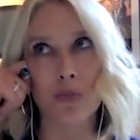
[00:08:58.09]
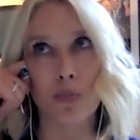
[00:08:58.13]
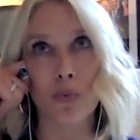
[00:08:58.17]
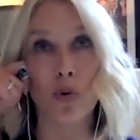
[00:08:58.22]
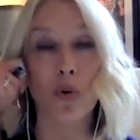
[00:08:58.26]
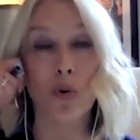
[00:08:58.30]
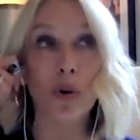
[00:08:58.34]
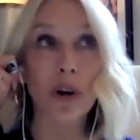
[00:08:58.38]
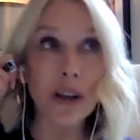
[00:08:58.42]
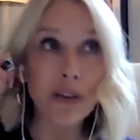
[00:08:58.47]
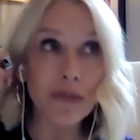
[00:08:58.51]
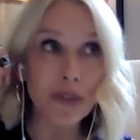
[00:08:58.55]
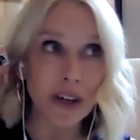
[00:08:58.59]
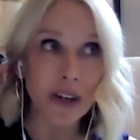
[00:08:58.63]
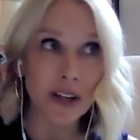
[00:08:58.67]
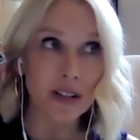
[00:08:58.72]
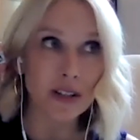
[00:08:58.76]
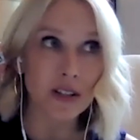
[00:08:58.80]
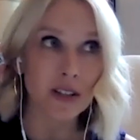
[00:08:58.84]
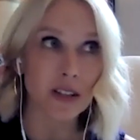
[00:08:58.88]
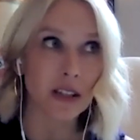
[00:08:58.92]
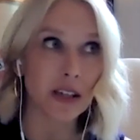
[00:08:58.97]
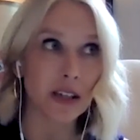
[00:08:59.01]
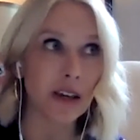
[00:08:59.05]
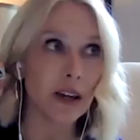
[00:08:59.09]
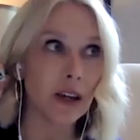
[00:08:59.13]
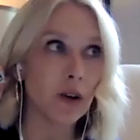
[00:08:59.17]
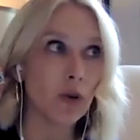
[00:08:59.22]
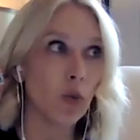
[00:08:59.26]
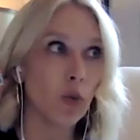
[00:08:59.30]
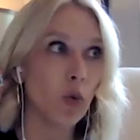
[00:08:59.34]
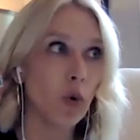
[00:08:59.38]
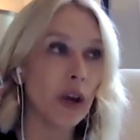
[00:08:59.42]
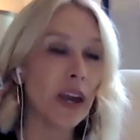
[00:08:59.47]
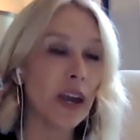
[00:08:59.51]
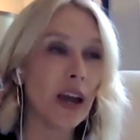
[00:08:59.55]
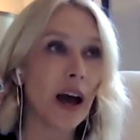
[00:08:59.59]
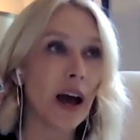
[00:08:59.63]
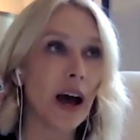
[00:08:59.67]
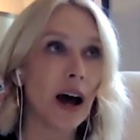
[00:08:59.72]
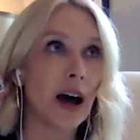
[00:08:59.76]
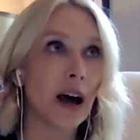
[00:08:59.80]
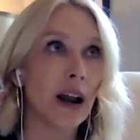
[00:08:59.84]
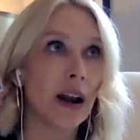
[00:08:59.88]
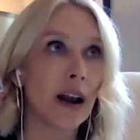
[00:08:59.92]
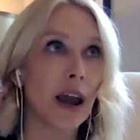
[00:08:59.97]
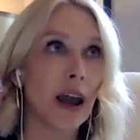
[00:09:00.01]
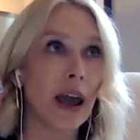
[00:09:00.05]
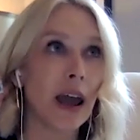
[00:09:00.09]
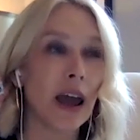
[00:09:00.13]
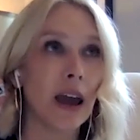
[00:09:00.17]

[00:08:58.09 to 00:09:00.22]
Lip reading: previously, we had